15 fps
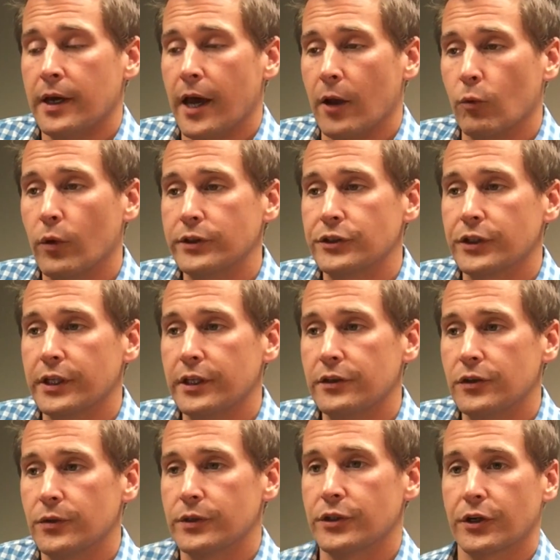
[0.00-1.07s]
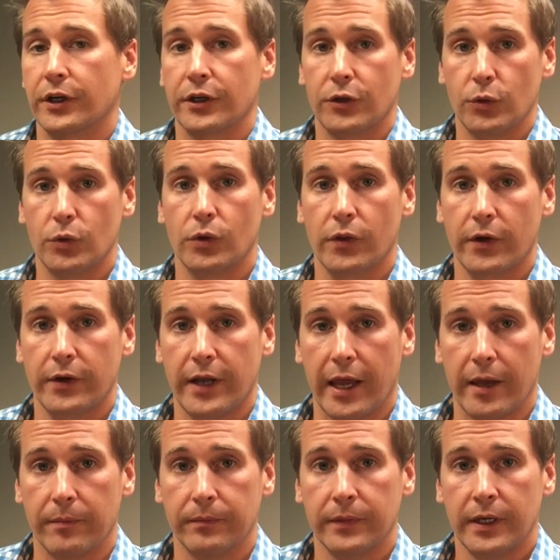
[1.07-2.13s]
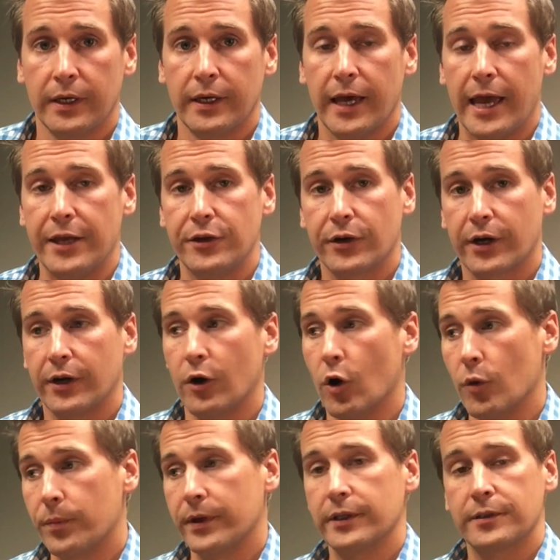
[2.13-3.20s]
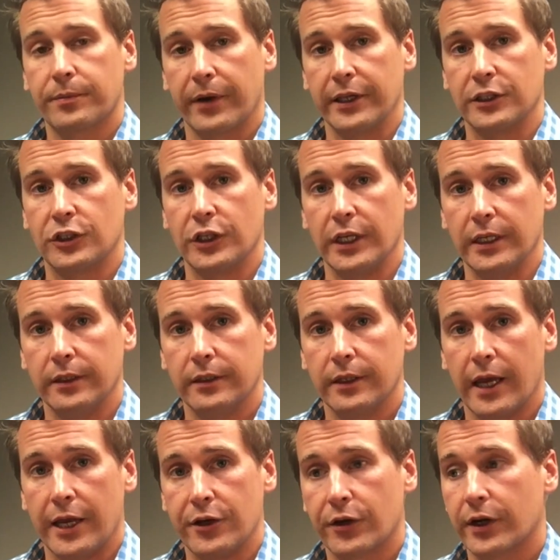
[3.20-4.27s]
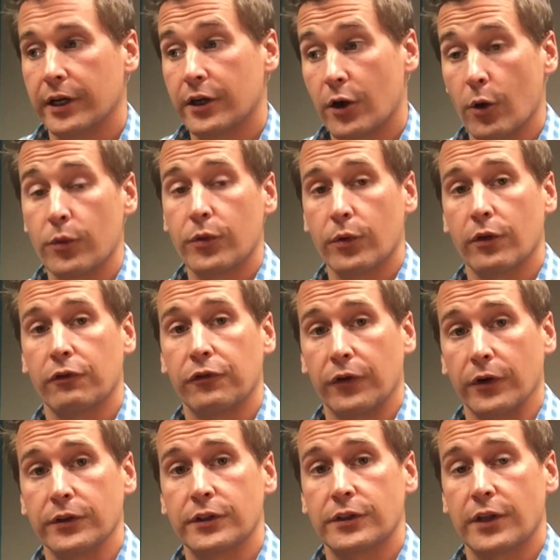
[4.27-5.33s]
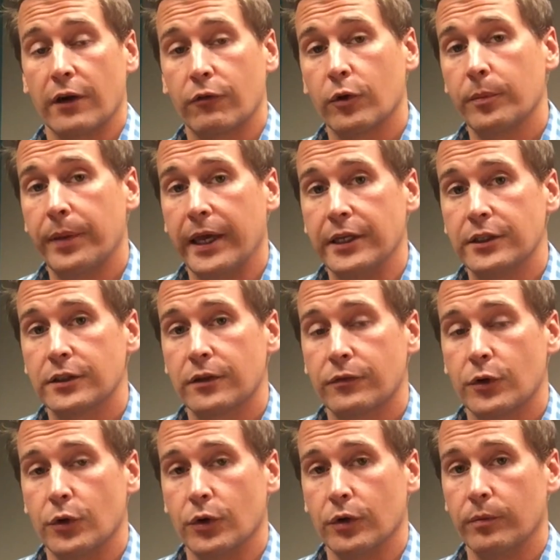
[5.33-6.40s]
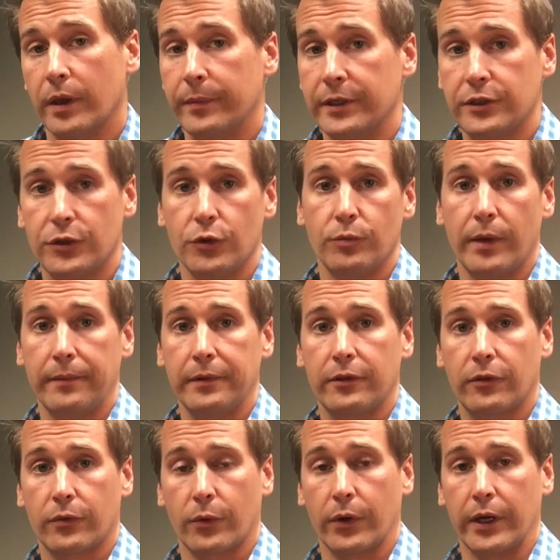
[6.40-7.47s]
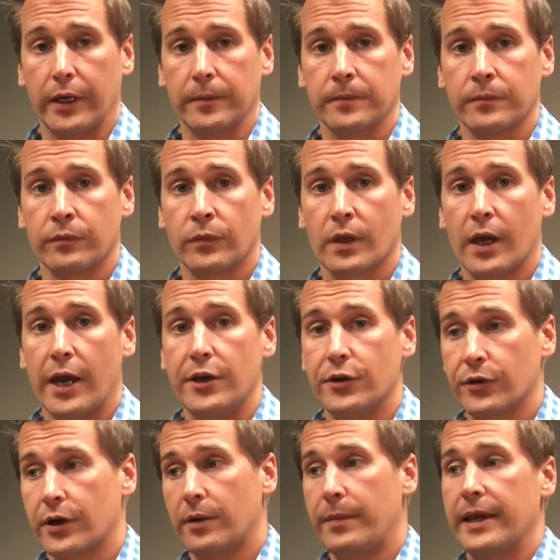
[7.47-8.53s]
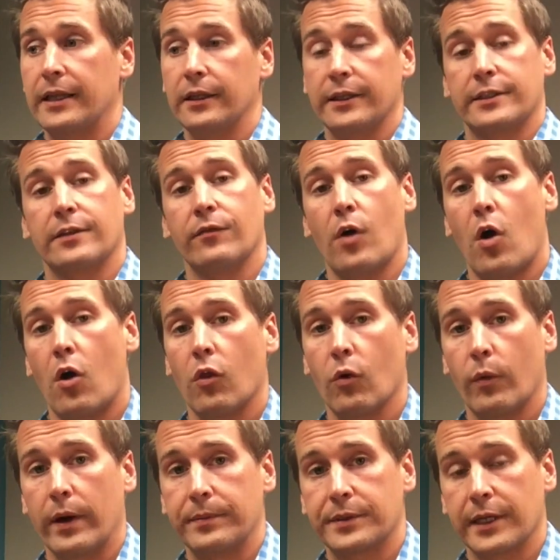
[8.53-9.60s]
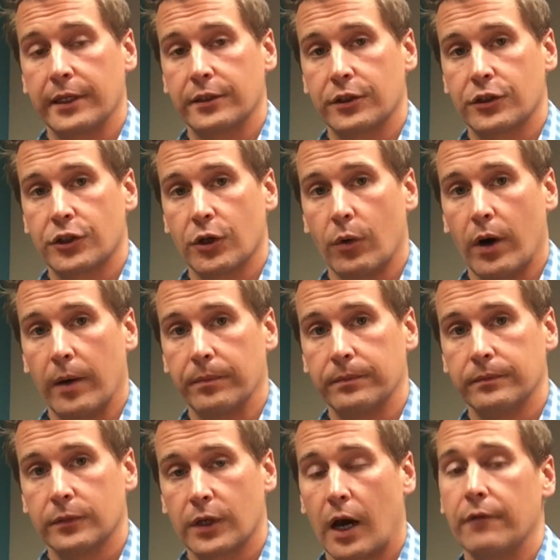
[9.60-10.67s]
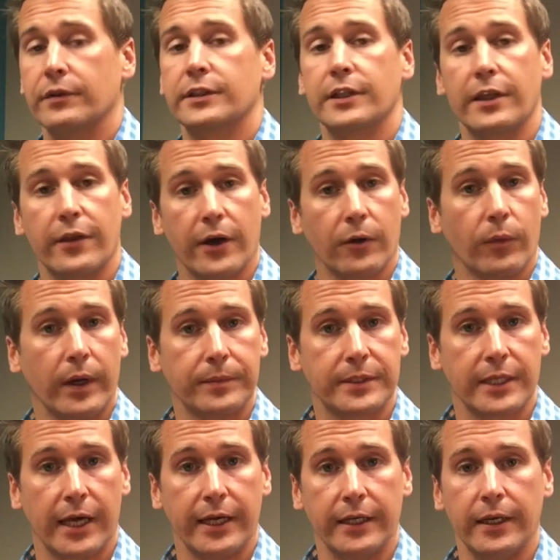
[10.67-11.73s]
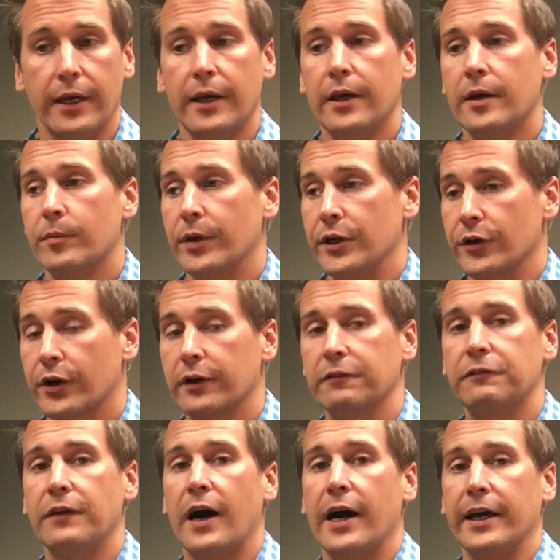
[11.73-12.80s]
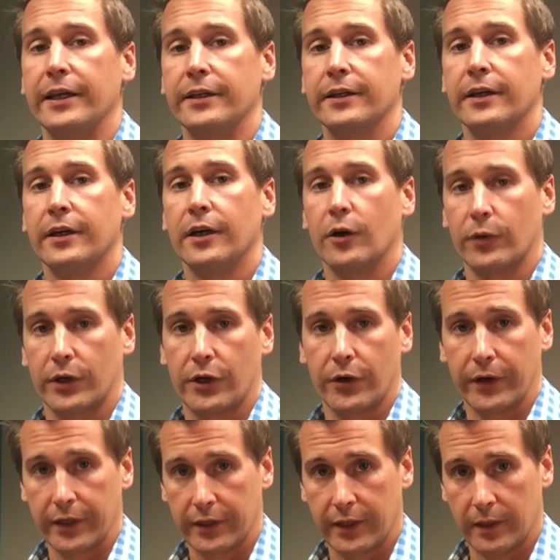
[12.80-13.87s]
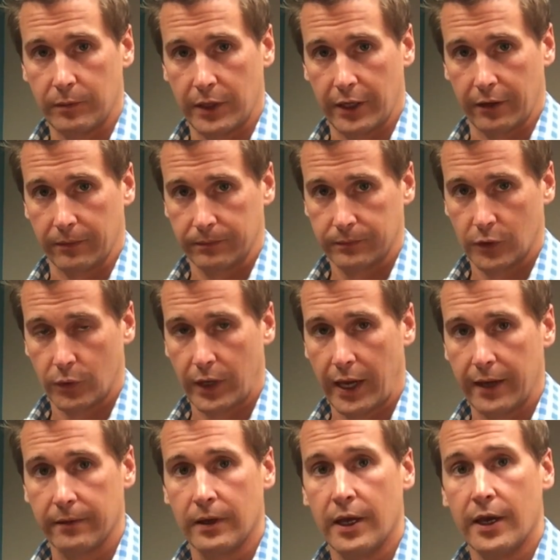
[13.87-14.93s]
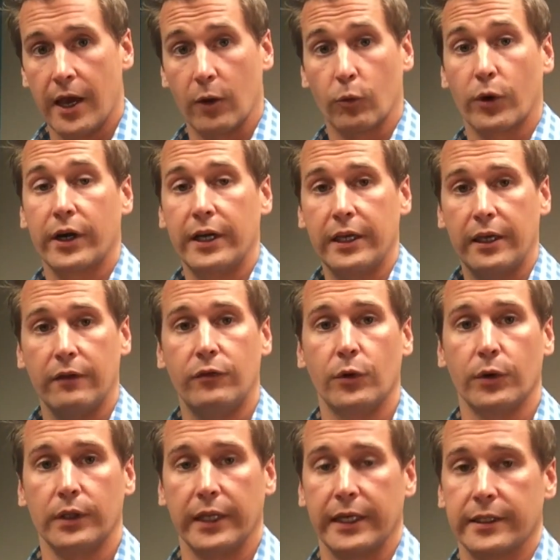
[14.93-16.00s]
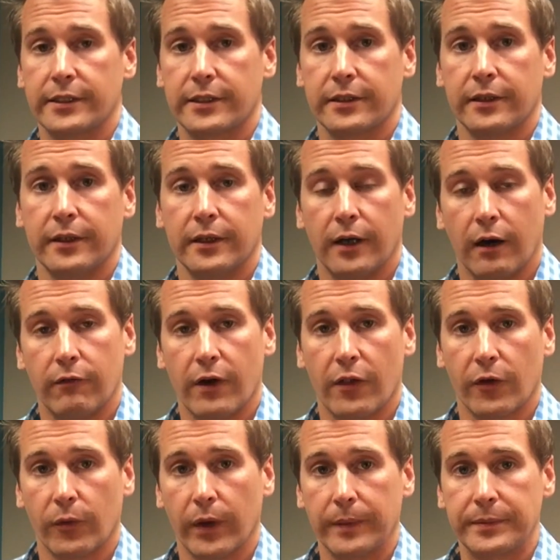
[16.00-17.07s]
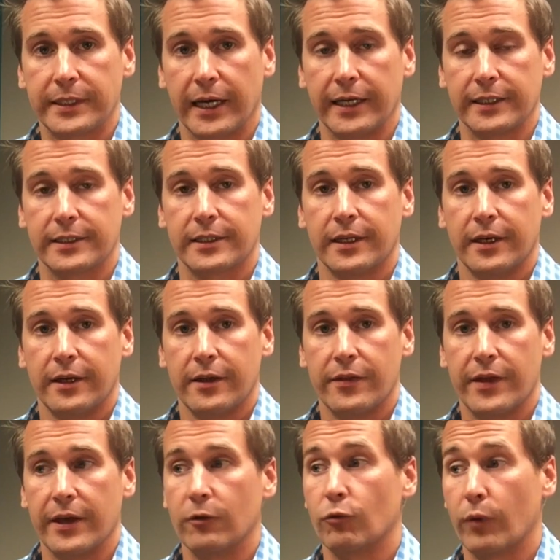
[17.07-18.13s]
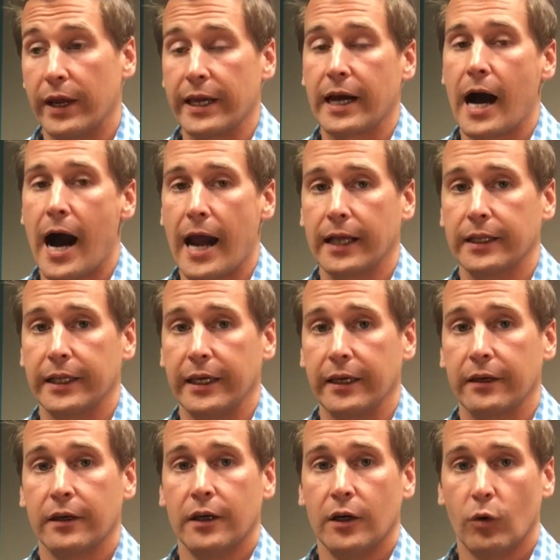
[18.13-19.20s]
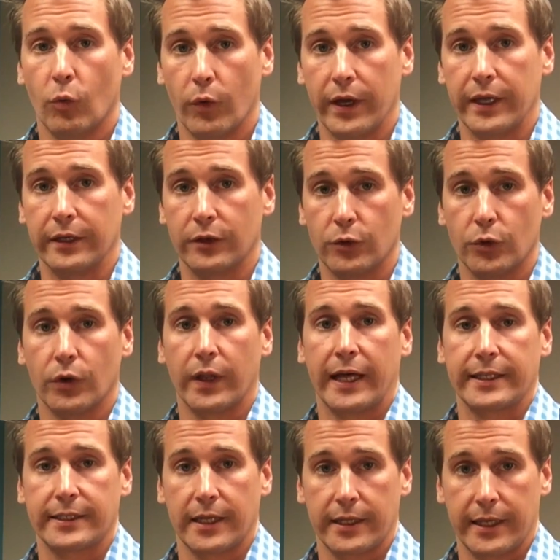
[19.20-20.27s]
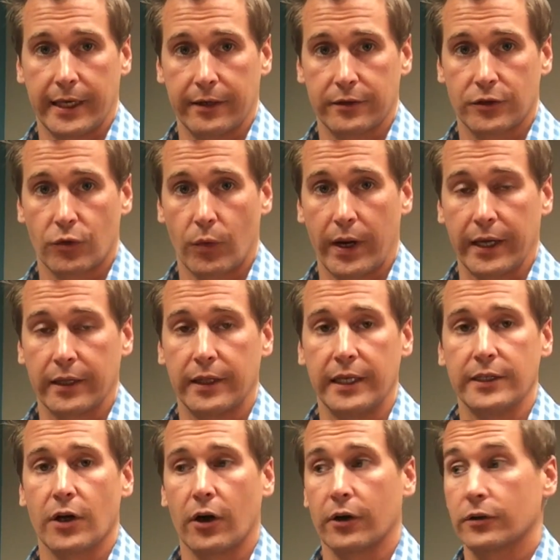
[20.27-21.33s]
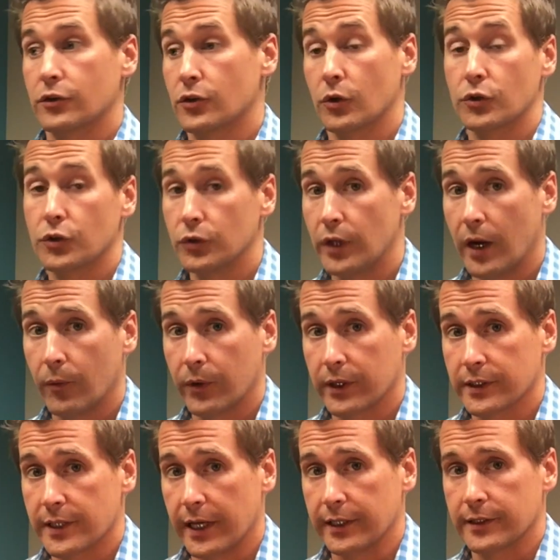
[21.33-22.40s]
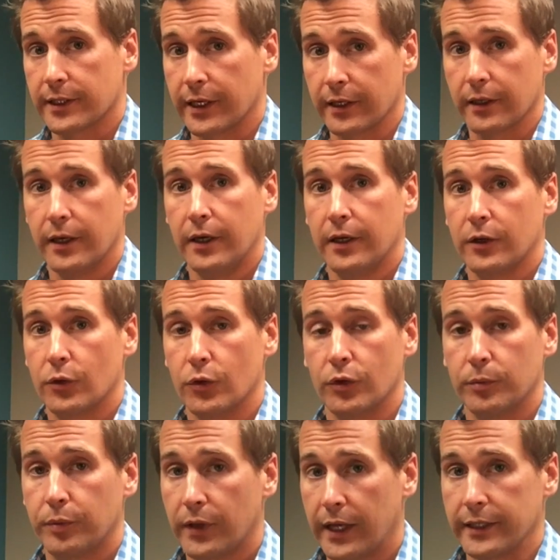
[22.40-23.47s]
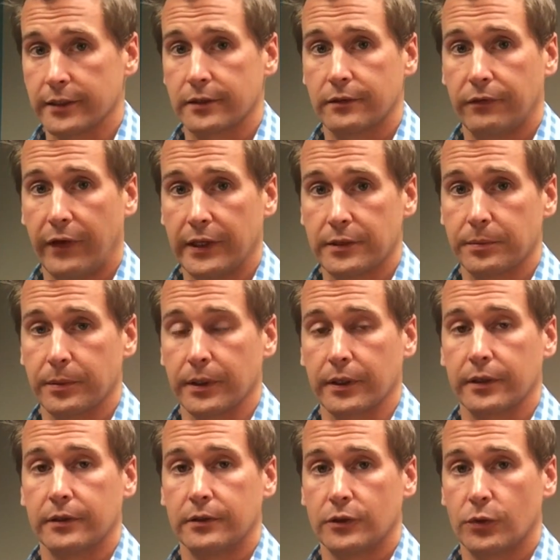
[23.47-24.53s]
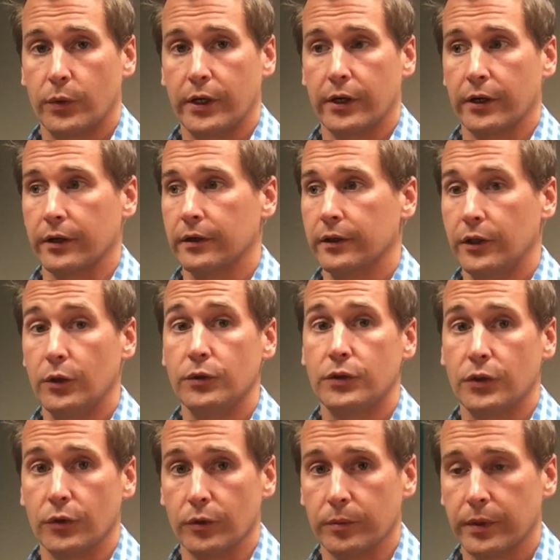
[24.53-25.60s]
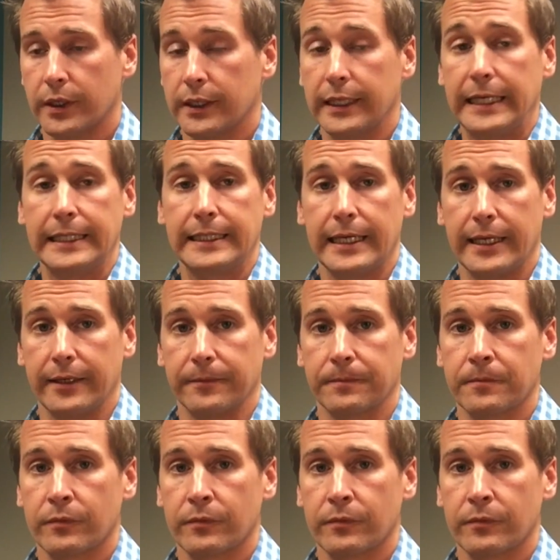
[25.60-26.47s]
And what you're going to do going to Google their name, and you're going to open a spreadsheet, and you're going to go through the first several pages of Google, maybe 2, maybe 3, and you're going to make a list of all the websites that show up. Obviously their website, but you're going to find a recurring theme here, okay? And we're going to give you a list of other websites that rank highly when Google has nothing else to rank. These are social network sites like Google+, Facebook, Twitter, YouTube, LinkedIn.